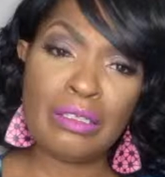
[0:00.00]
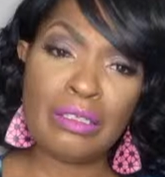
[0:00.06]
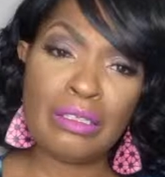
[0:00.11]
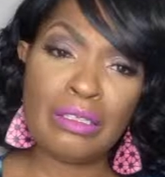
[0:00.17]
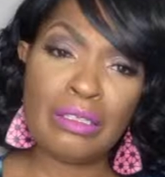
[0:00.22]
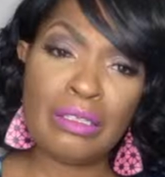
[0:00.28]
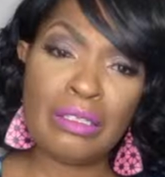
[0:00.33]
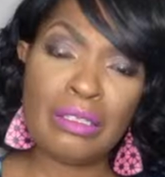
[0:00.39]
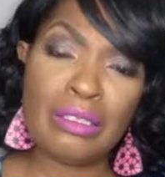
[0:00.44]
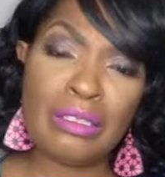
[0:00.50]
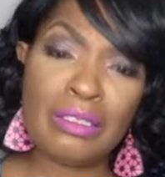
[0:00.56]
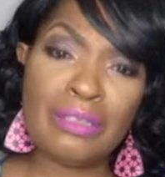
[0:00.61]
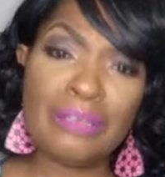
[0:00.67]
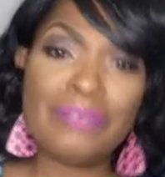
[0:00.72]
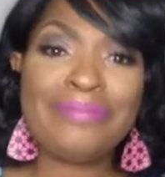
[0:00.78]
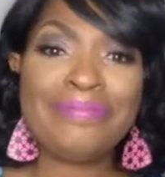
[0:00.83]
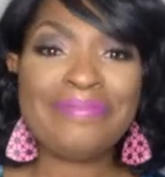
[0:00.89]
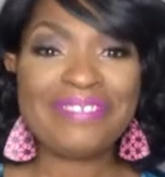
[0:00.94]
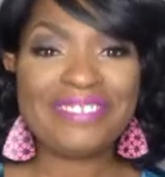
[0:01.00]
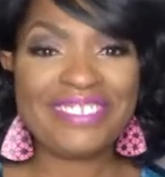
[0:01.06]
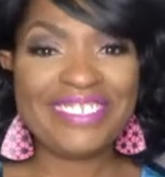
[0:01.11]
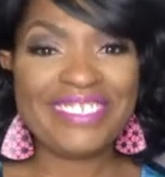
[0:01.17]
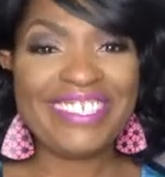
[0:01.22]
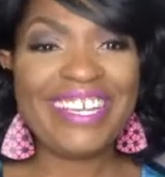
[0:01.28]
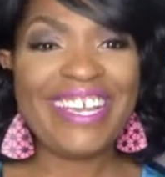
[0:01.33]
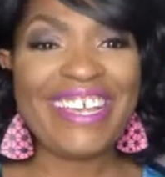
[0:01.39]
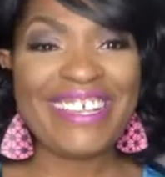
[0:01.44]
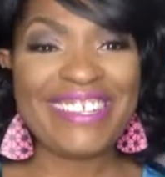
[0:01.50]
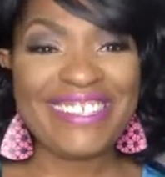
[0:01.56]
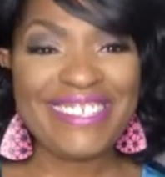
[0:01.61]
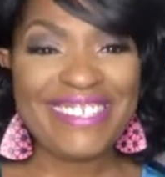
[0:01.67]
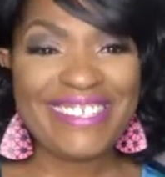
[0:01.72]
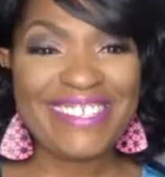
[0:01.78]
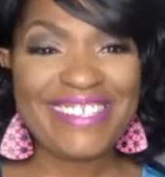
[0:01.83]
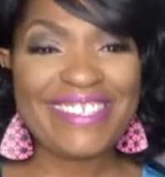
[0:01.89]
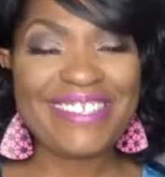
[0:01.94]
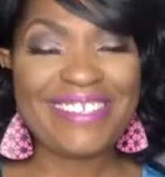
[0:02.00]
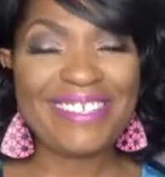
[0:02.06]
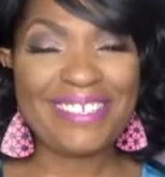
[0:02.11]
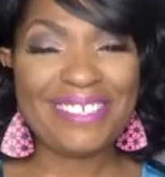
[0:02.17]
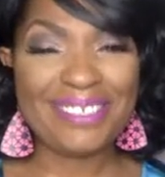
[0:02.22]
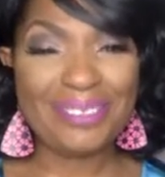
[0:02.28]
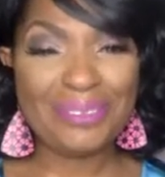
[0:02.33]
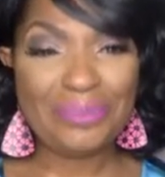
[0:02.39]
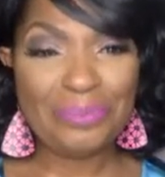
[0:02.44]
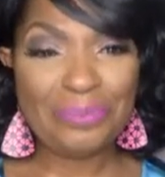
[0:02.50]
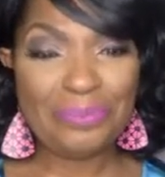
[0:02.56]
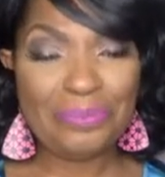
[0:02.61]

to be needed. So to